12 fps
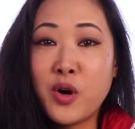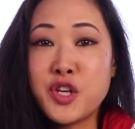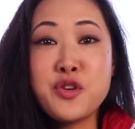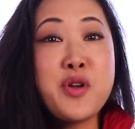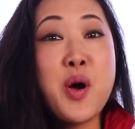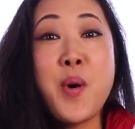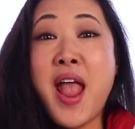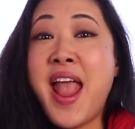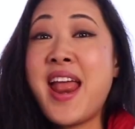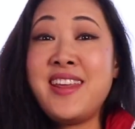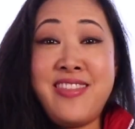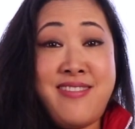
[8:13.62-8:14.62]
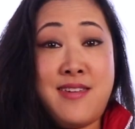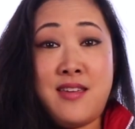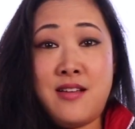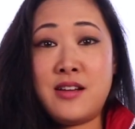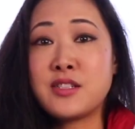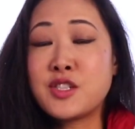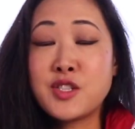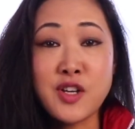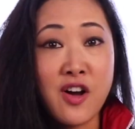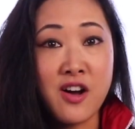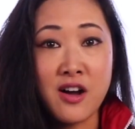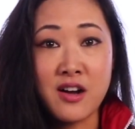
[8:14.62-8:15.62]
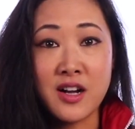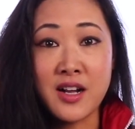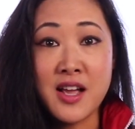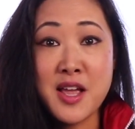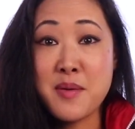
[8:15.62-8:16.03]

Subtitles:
you know anything, a song,